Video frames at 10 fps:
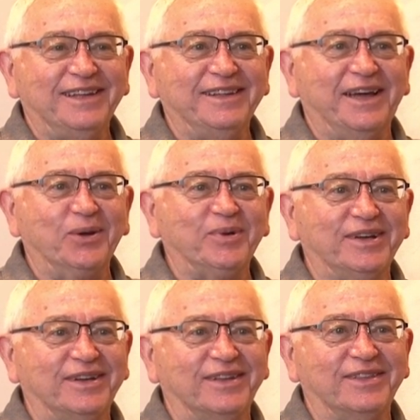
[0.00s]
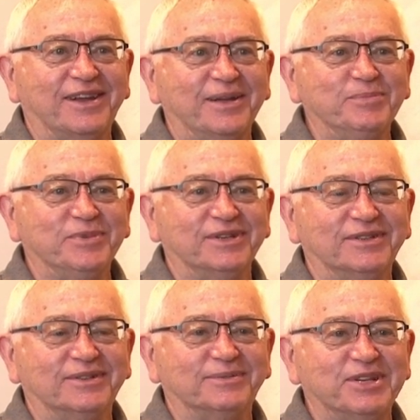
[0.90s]
Now that
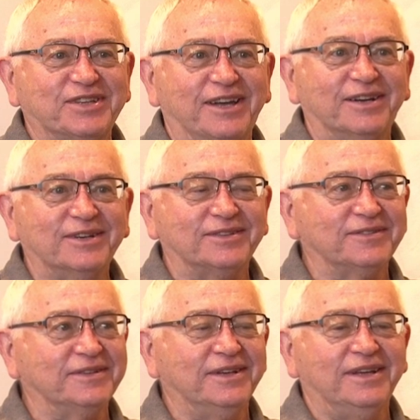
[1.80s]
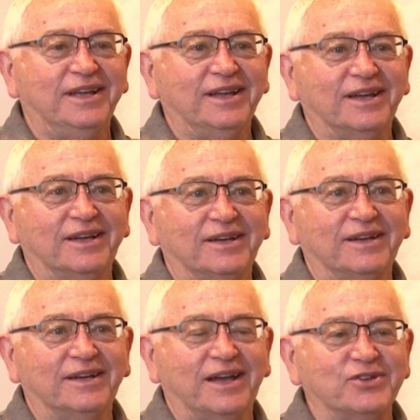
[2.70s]
I'm retired,
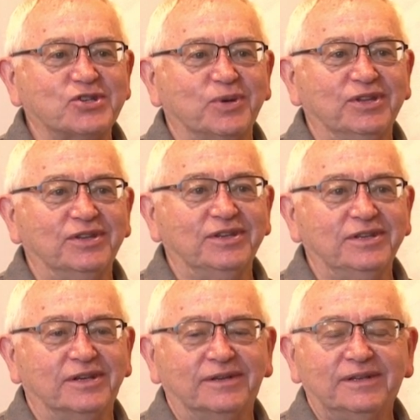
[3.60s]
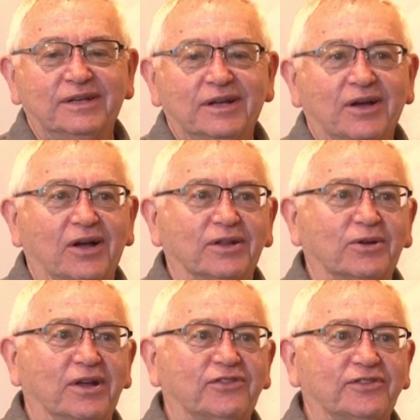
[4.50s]
I joined the
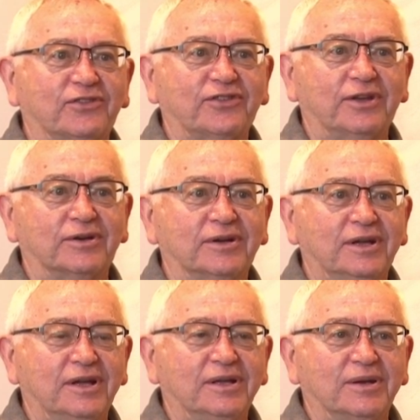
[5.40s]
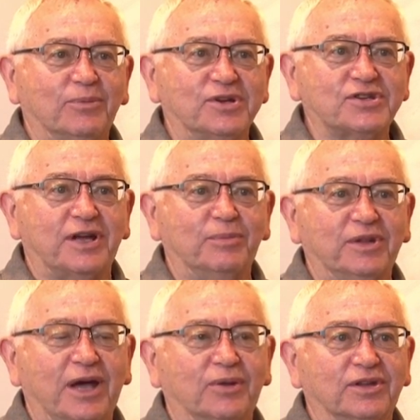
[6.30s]
Holocaust Center, which
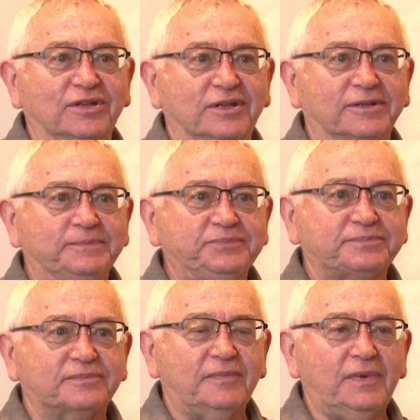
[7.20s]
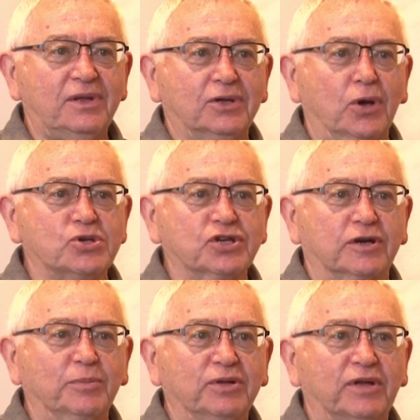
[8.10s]
I'm now the
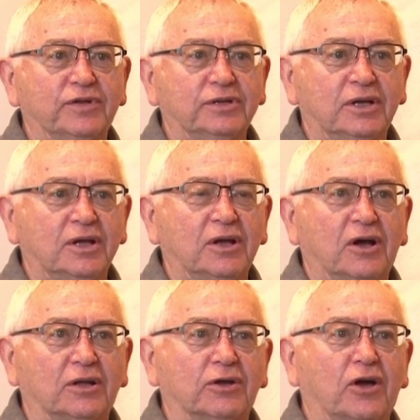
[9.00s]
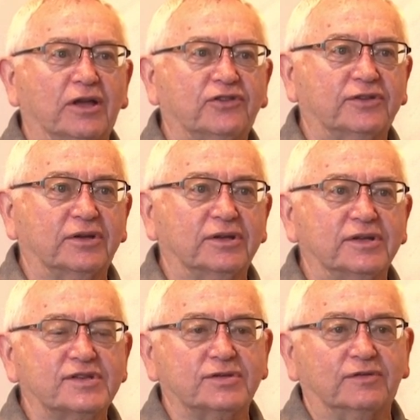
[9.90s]
co-chairman of the Holocaust
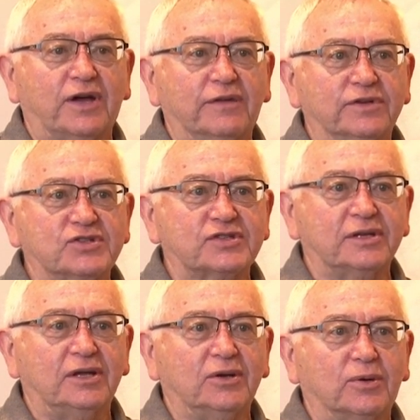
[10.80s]
Survivors